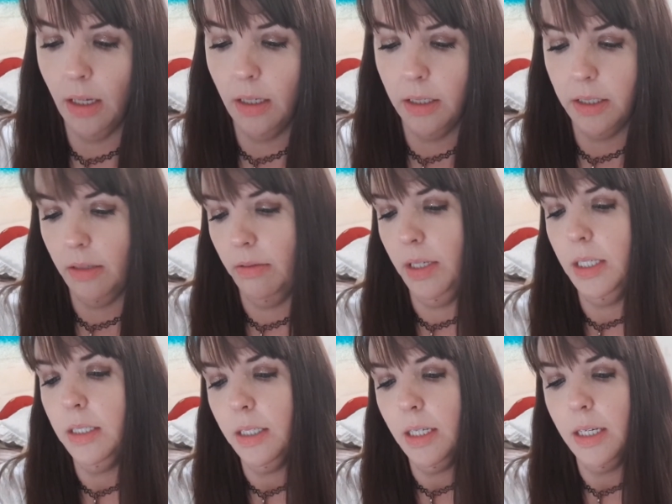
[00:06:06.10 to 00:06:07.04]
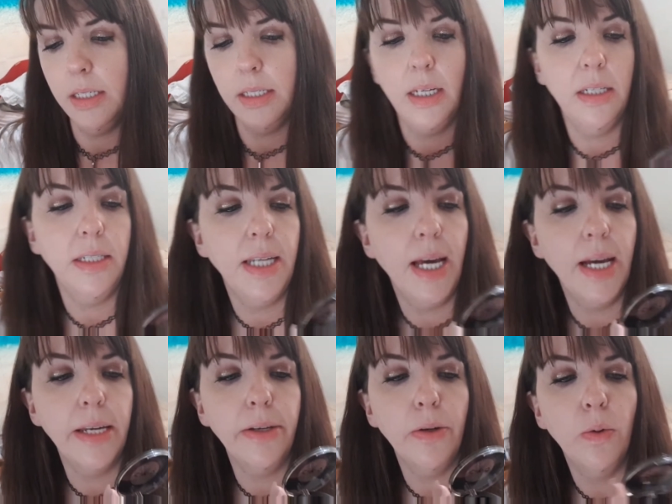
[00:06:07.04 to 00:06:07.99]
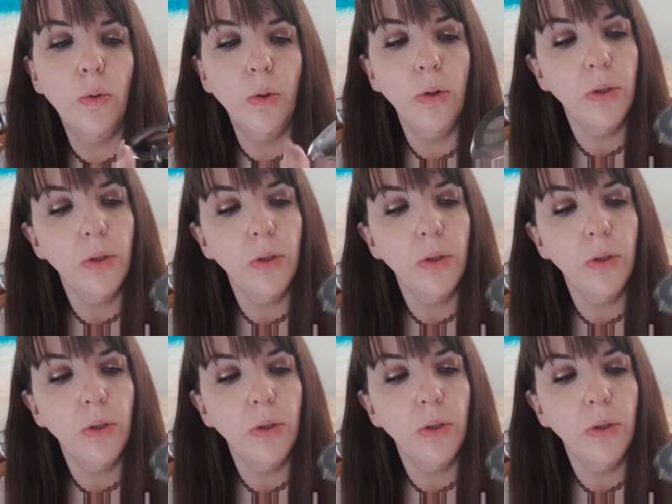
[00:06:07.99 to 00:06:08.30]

So this is CYO.